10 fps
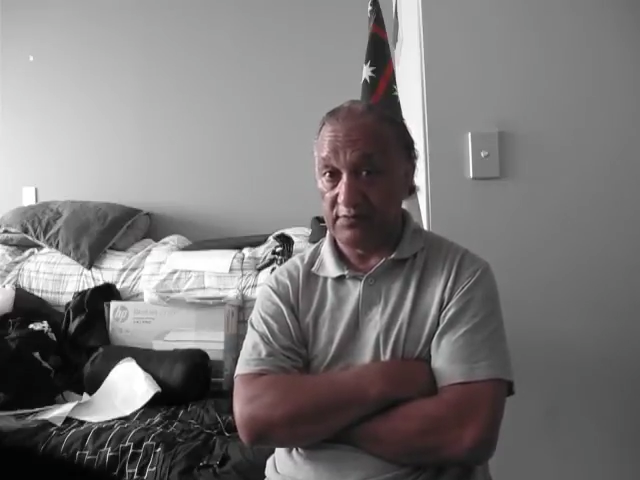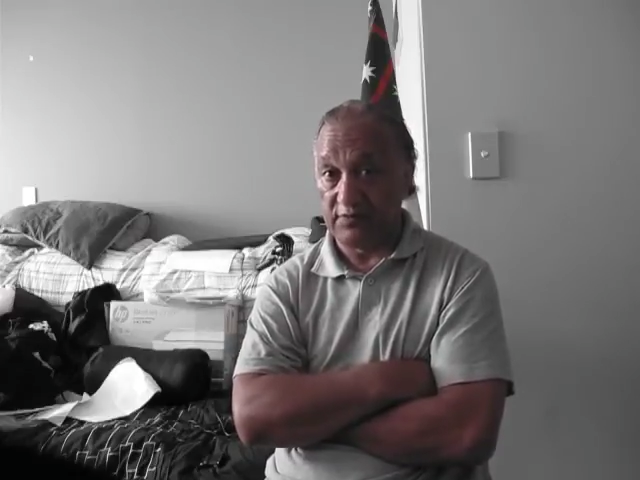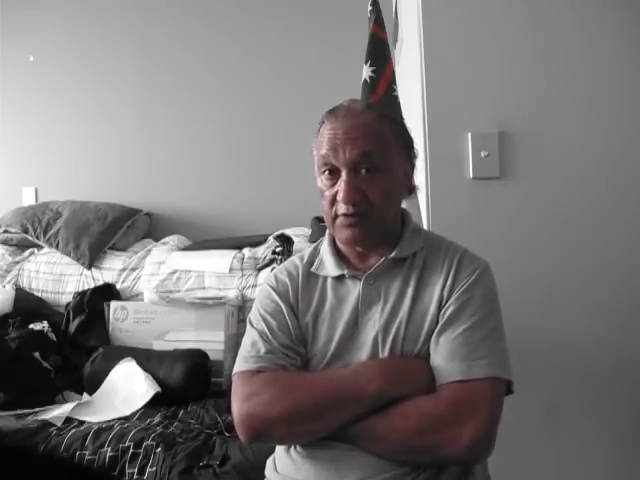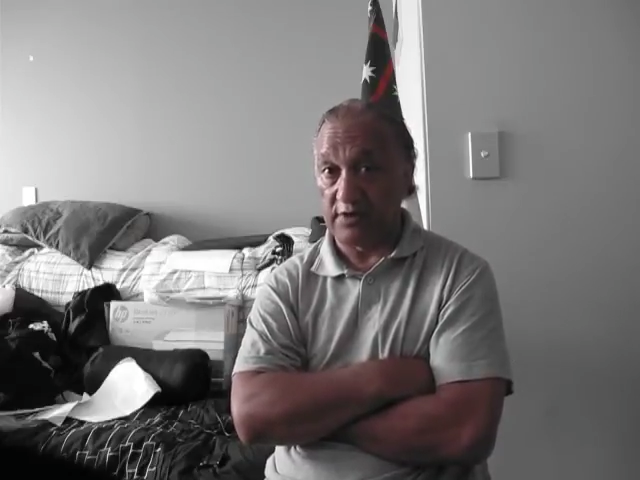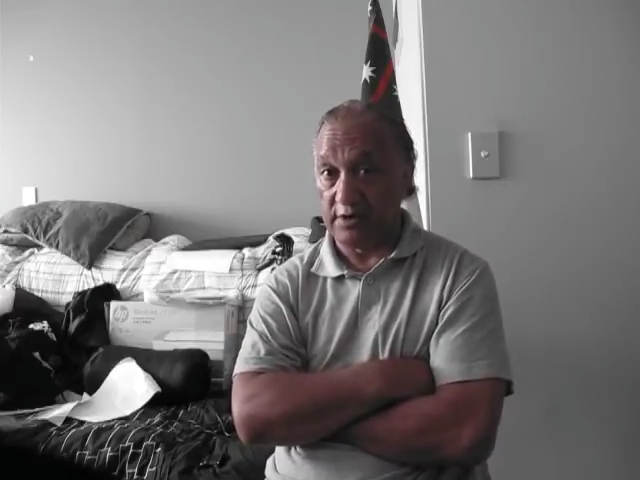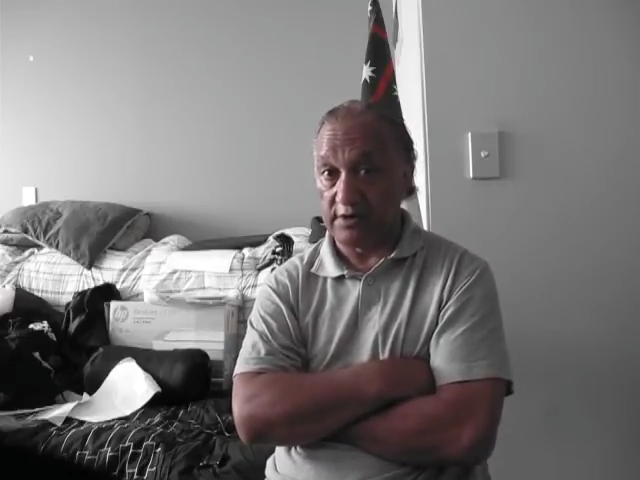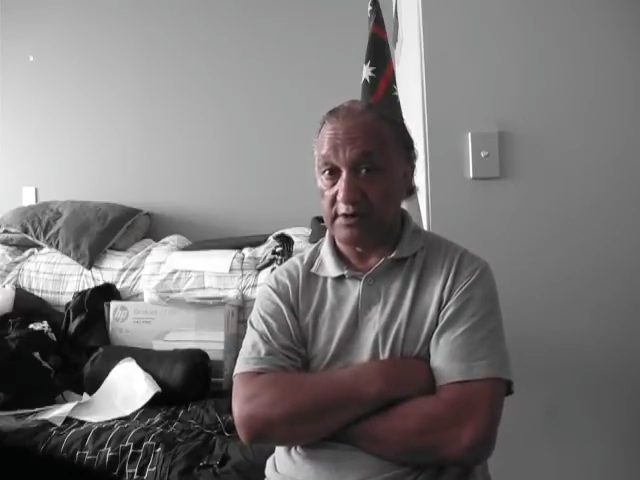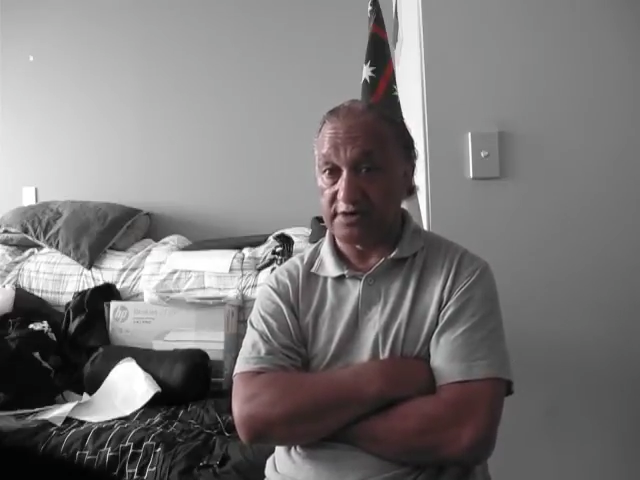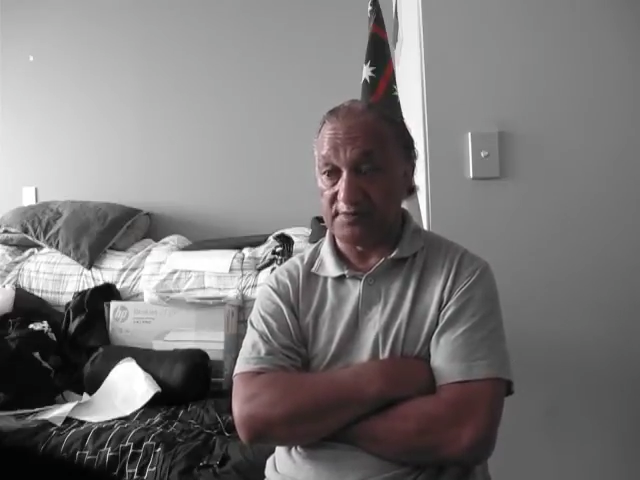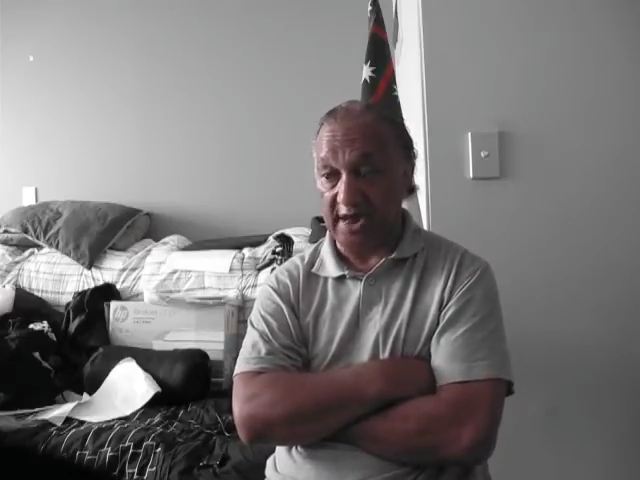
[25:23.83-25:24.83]
for a long,
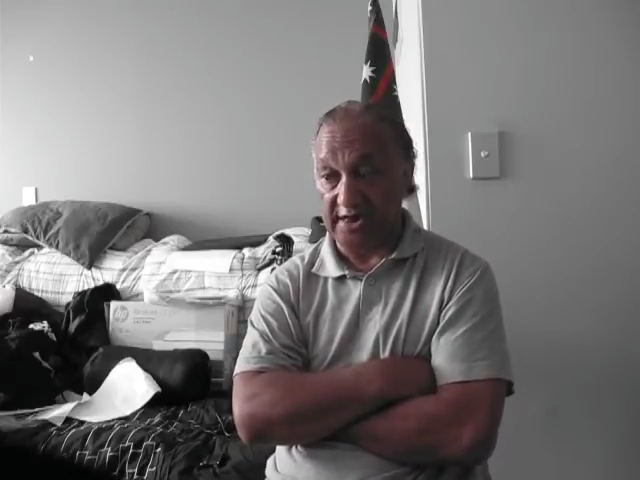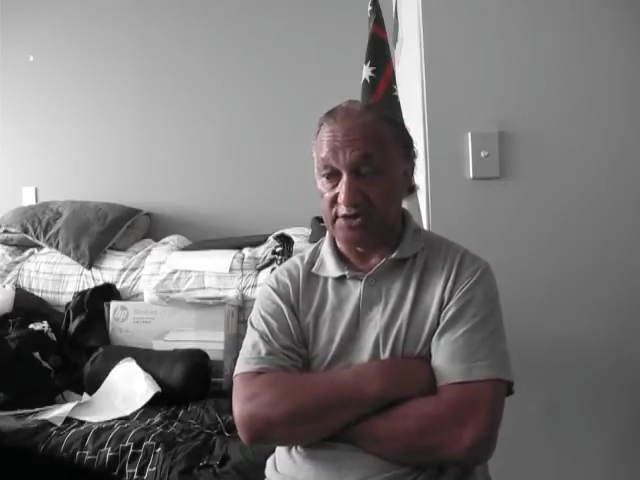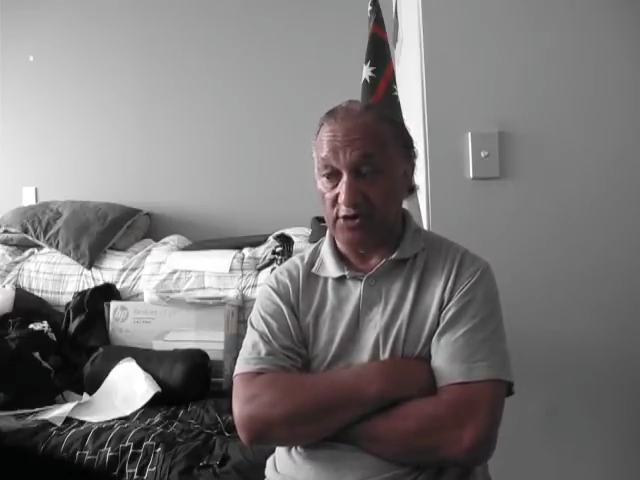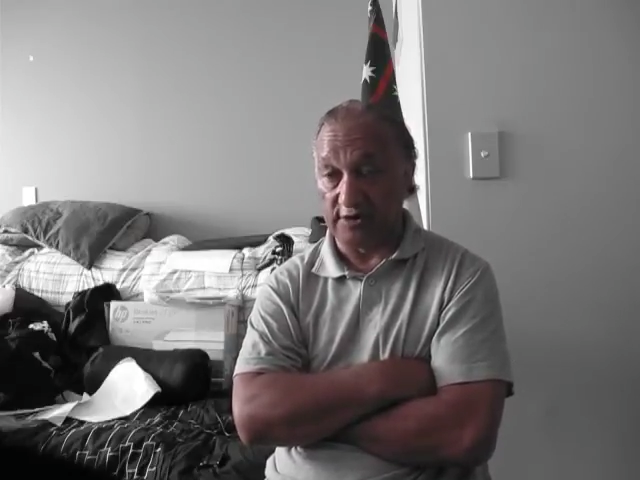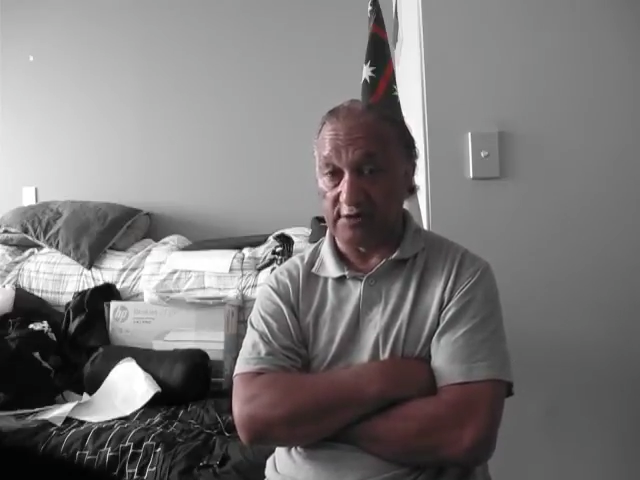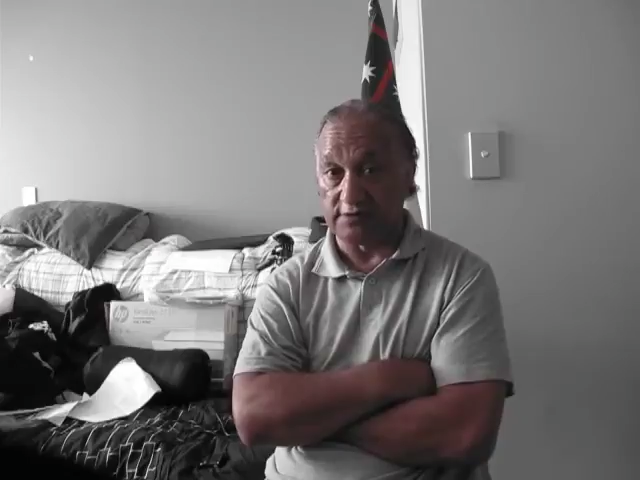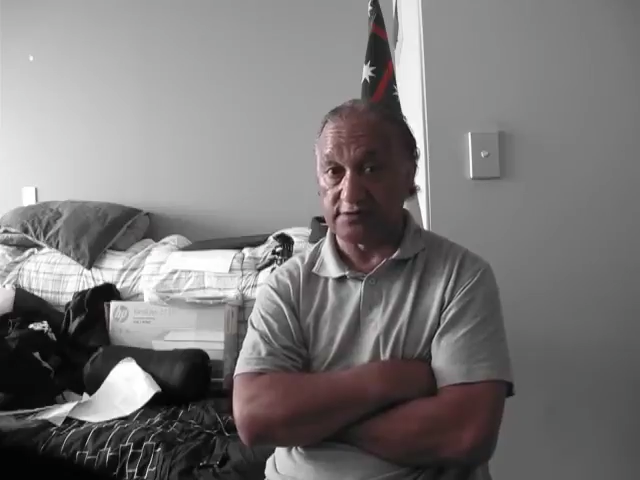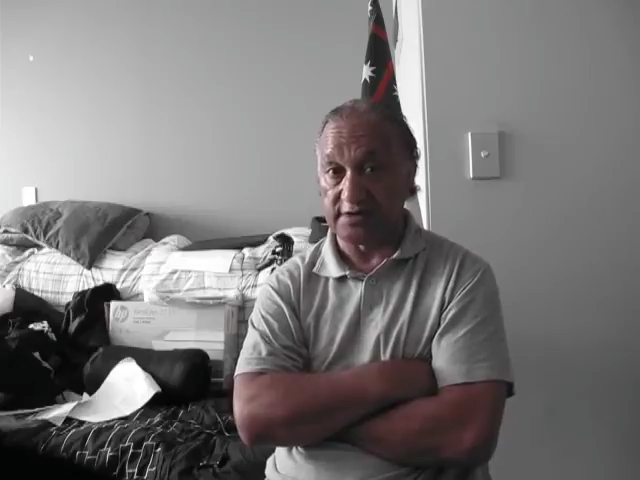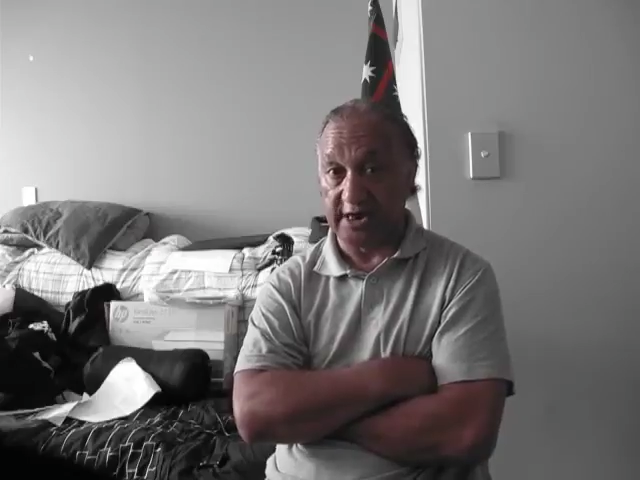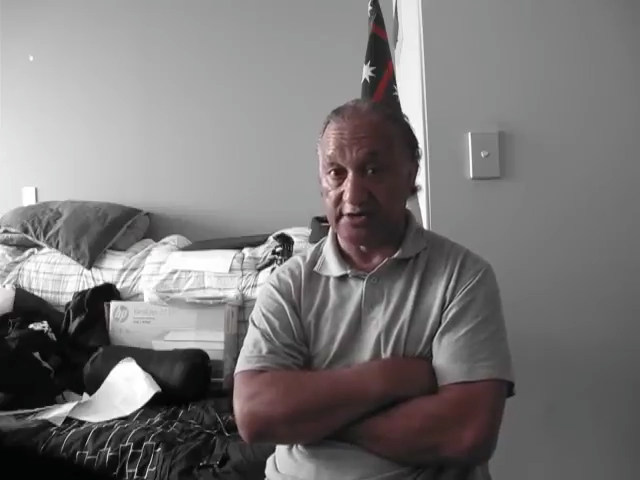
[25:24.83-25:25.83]
long time, and titles,
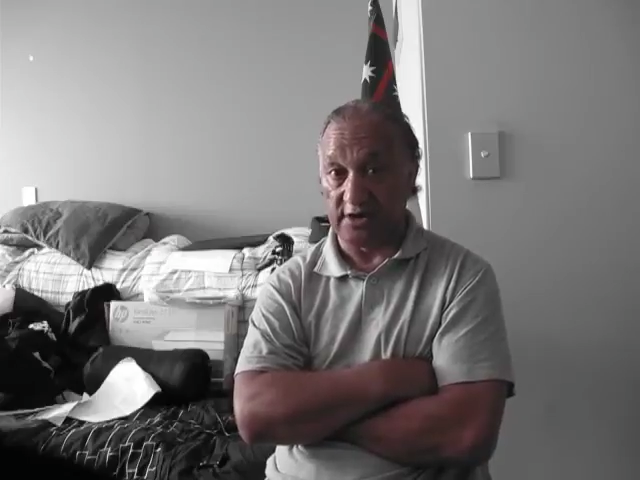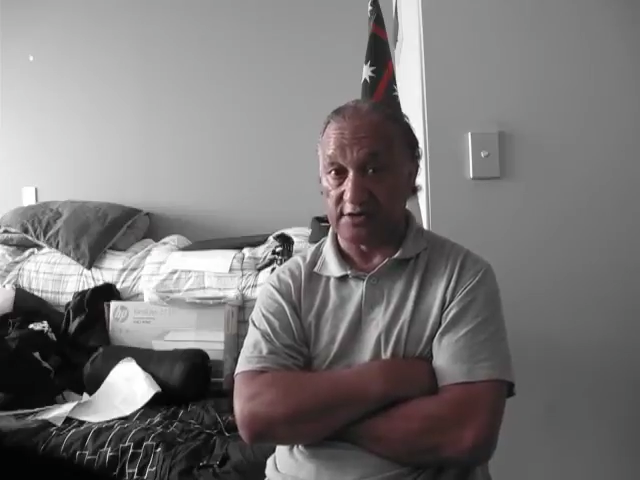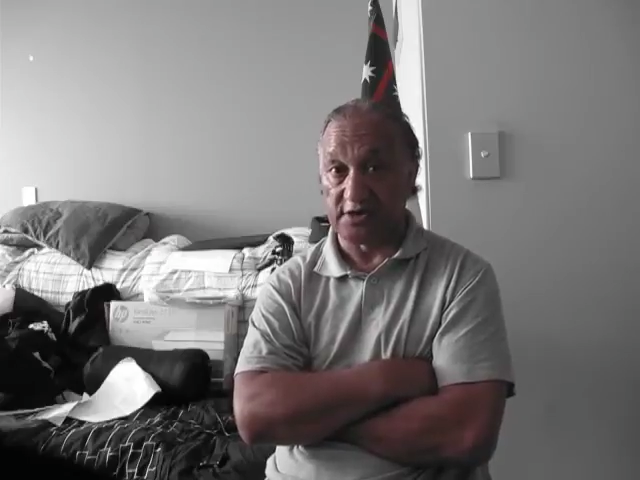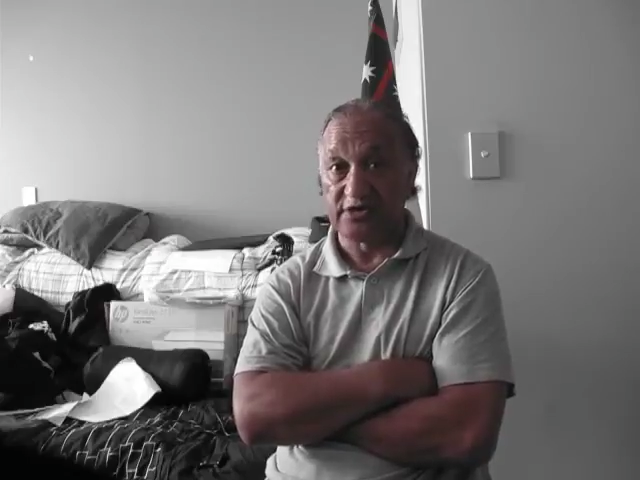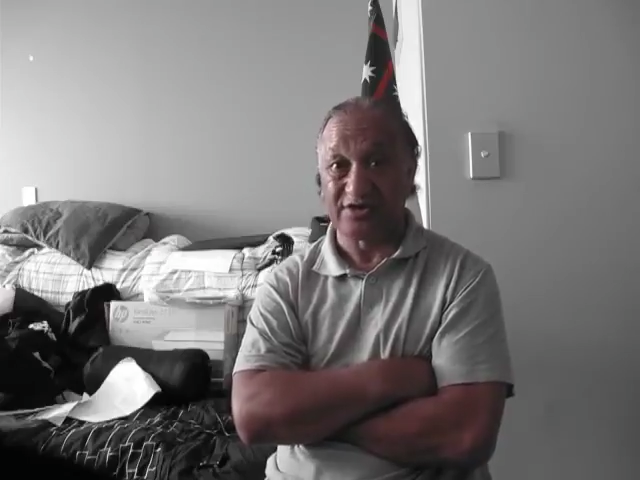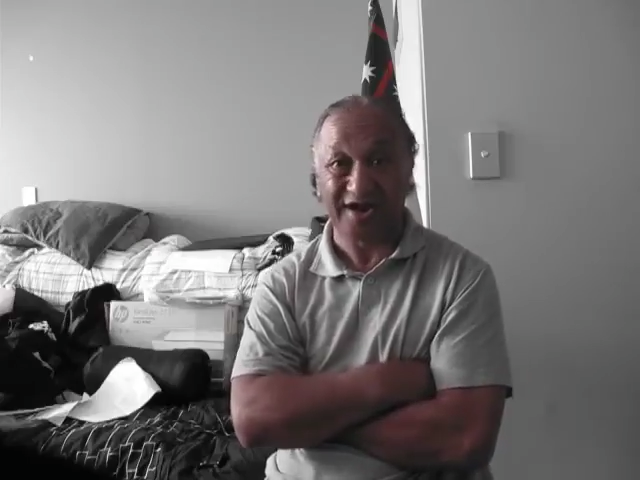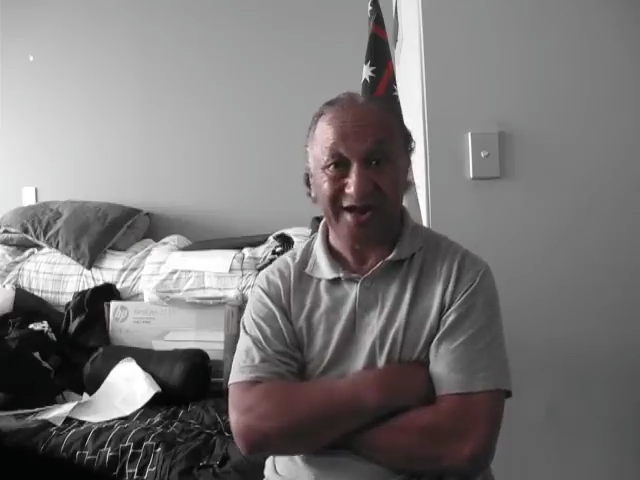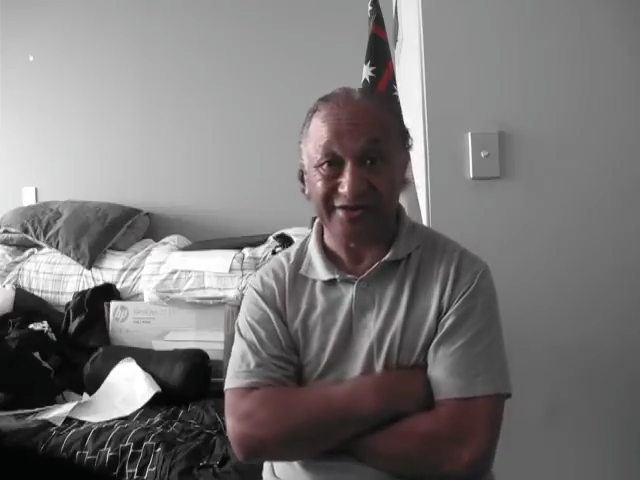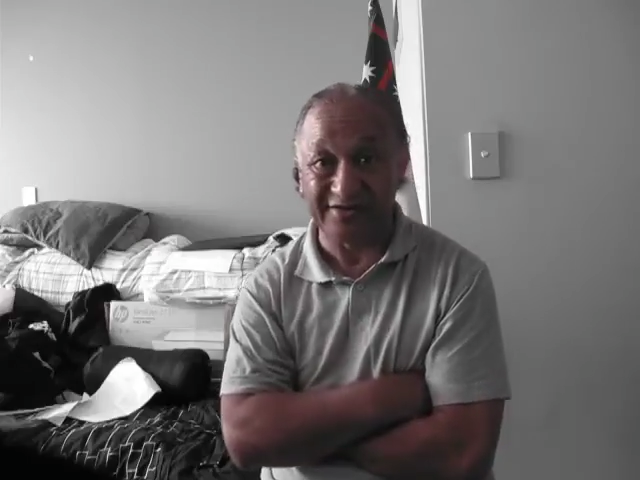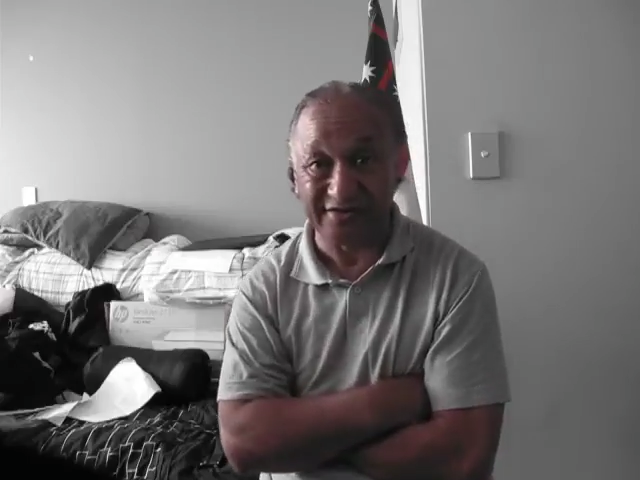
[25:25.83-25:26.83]
land titles. You
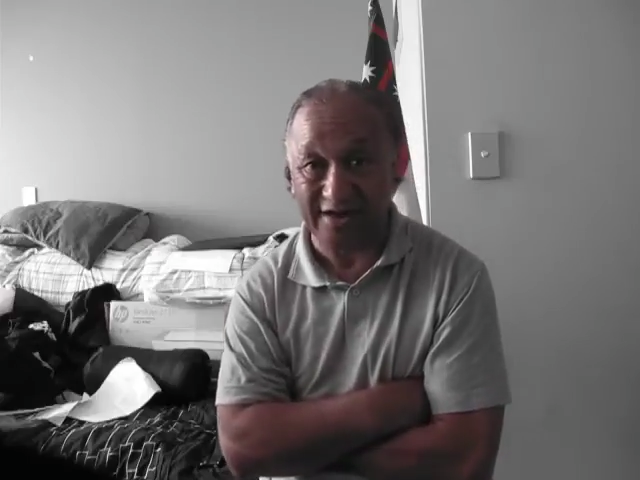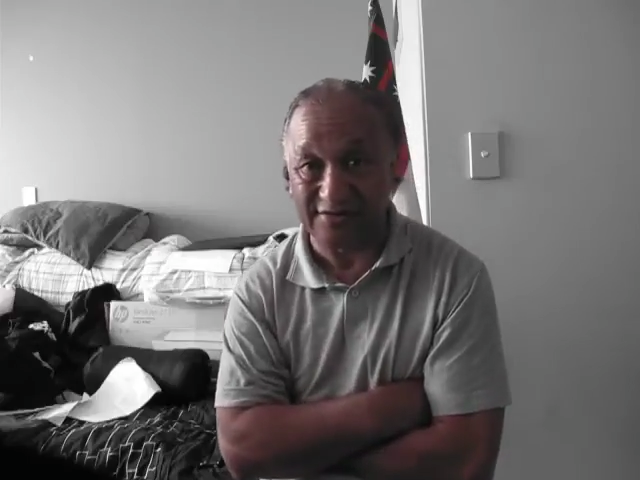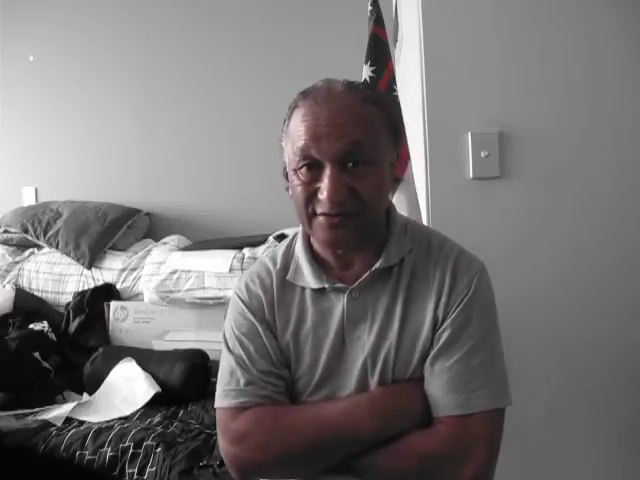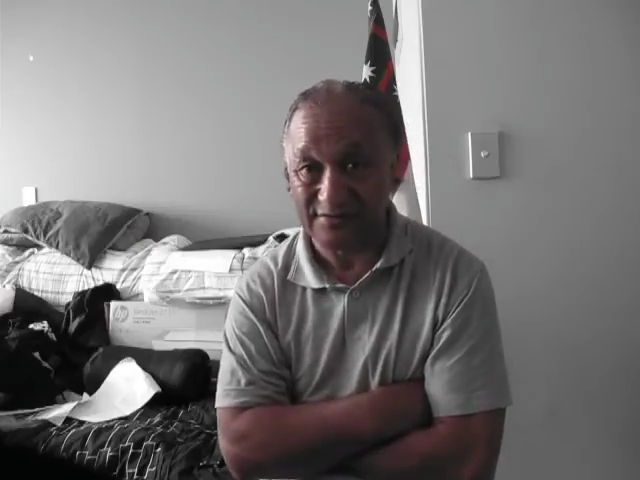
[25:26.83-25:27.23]
can't do those.